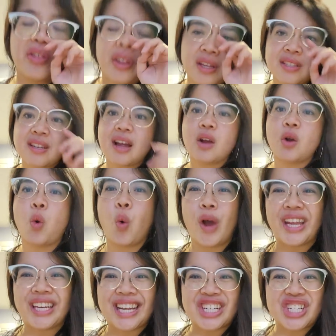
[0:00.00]
other thing is not
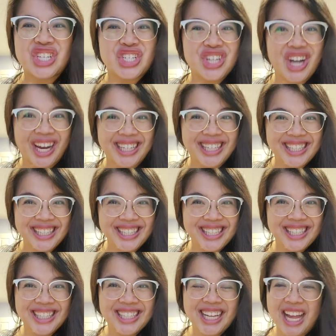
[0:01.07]
quite as shiny
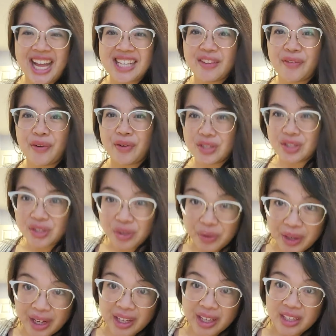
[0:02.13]
as if I were to
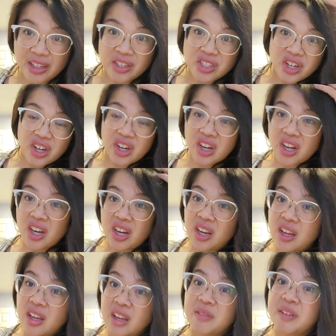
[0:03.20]
do a conditioner.
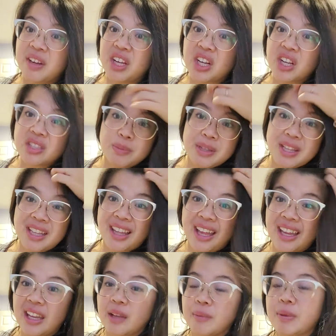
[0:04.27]
But it could also be the
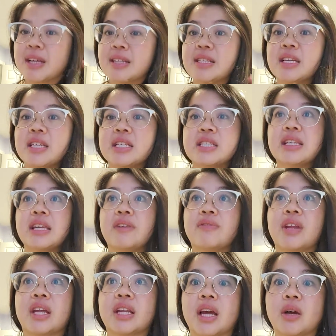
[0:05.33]
lighting, because it is
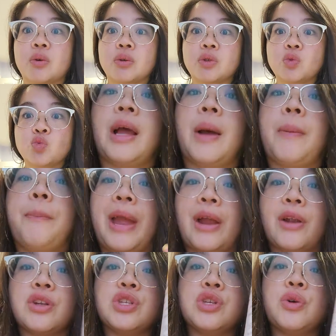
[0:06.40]
evening now.
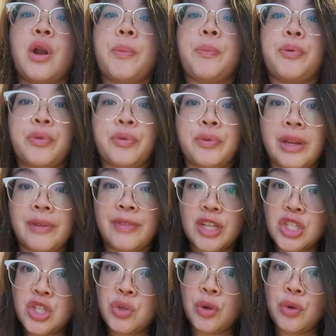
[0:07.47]
Compared to our
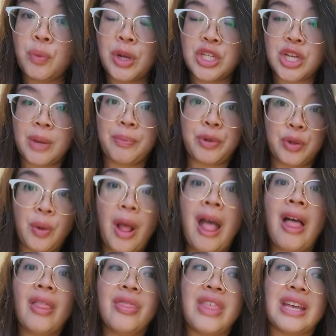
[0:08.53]
previous 2-in-1 shampoo,
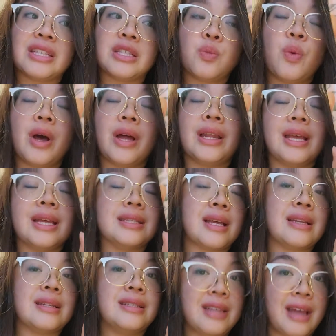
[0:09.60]
this one is
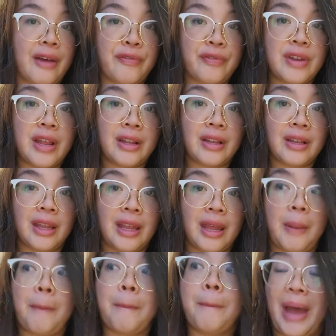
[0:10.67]

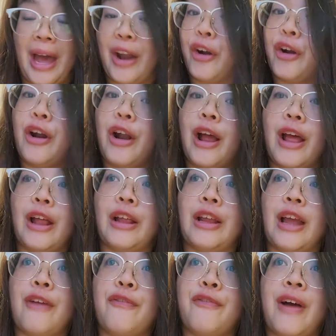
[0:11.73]
definitely better.
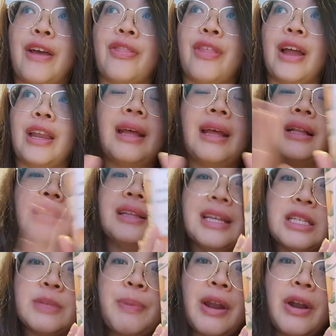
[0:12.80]
I find it
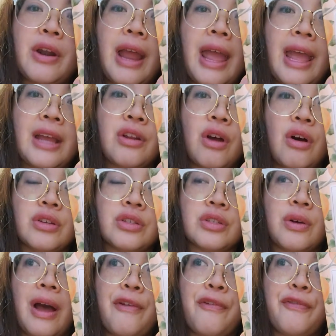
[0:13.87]
cleans better, and
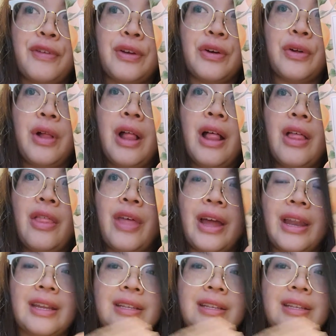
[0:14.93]
also I feel that